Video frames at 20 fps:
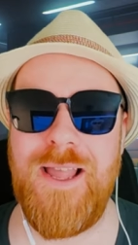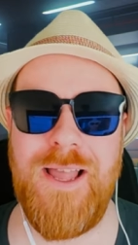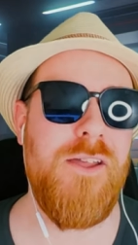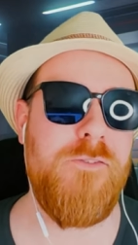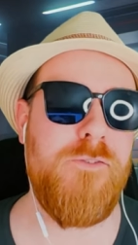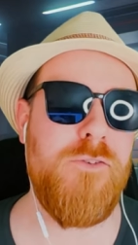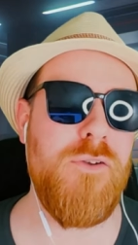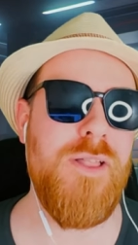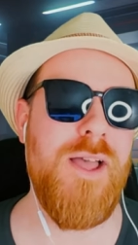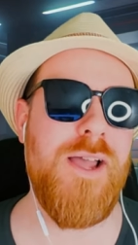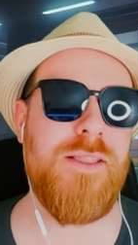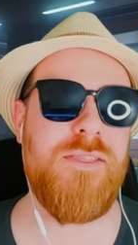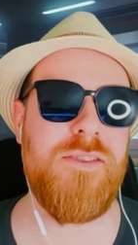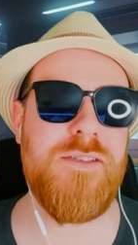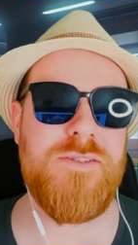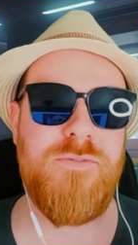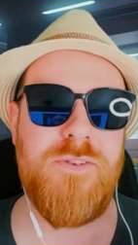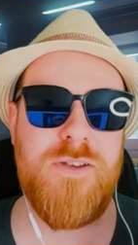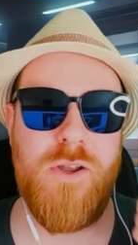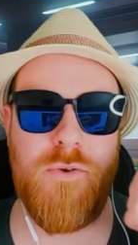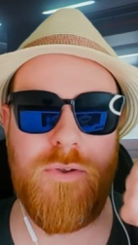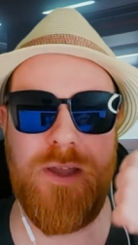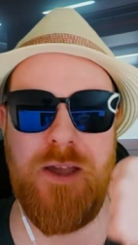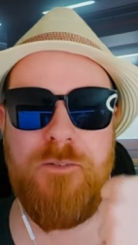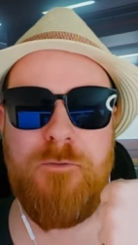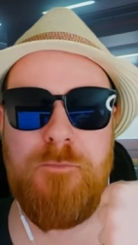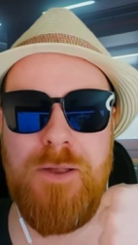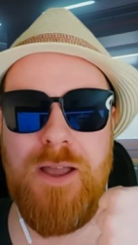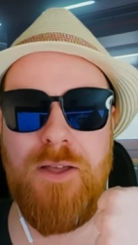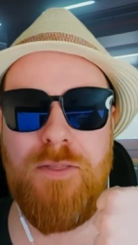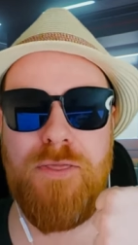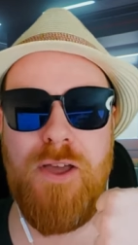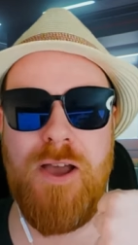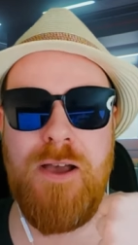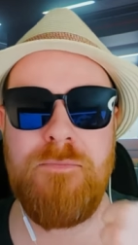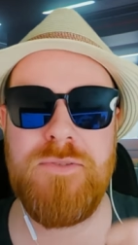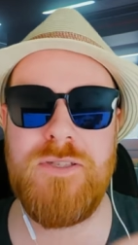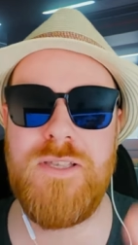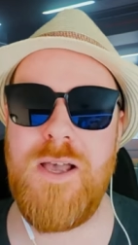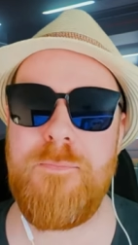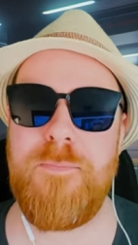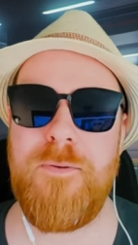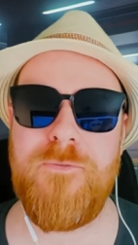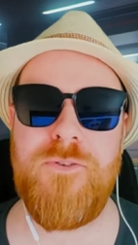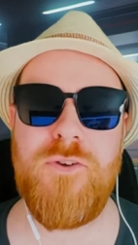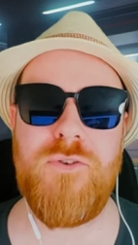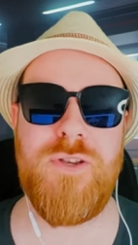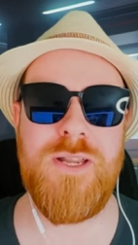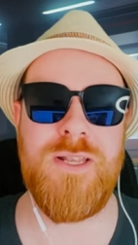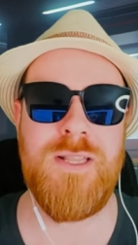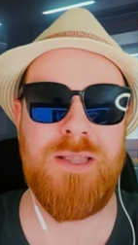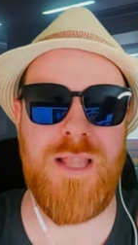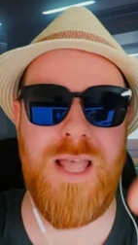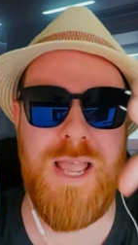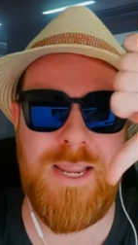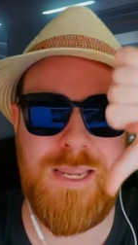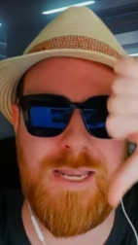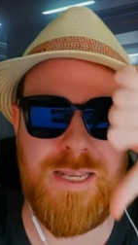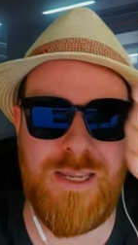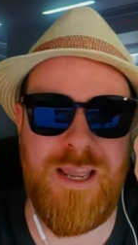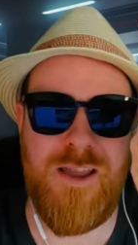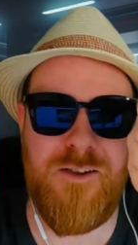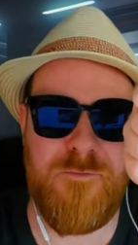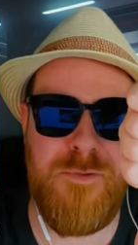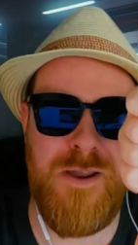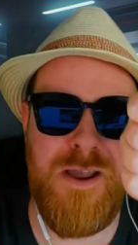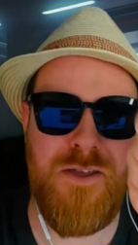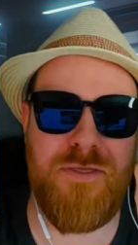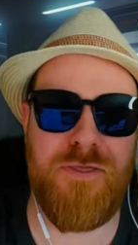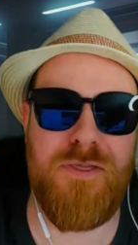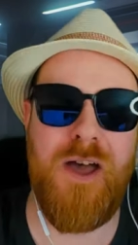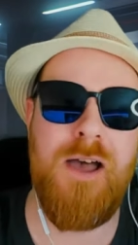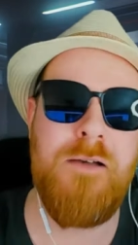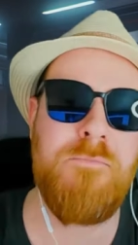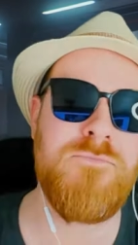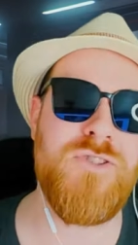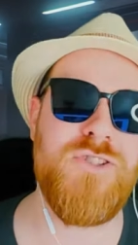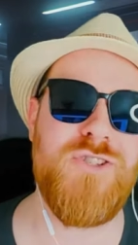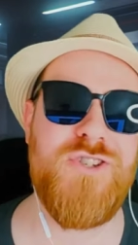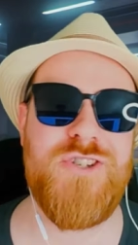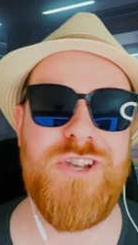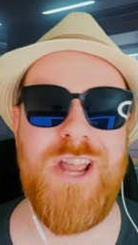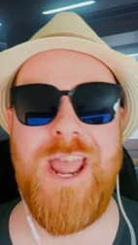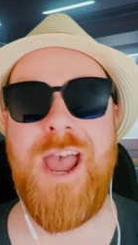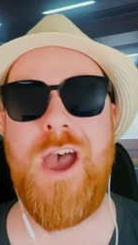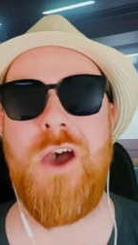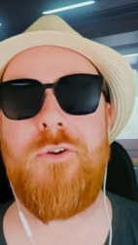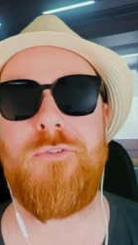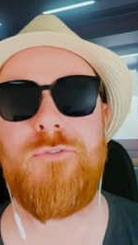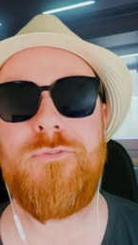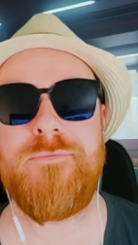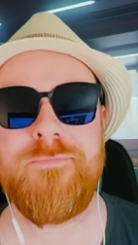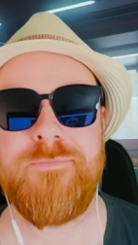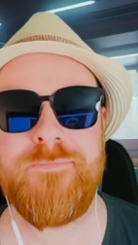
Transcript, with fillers: If you like this video, give me a thumbs up. If you didn't like it, give me a thumbs down.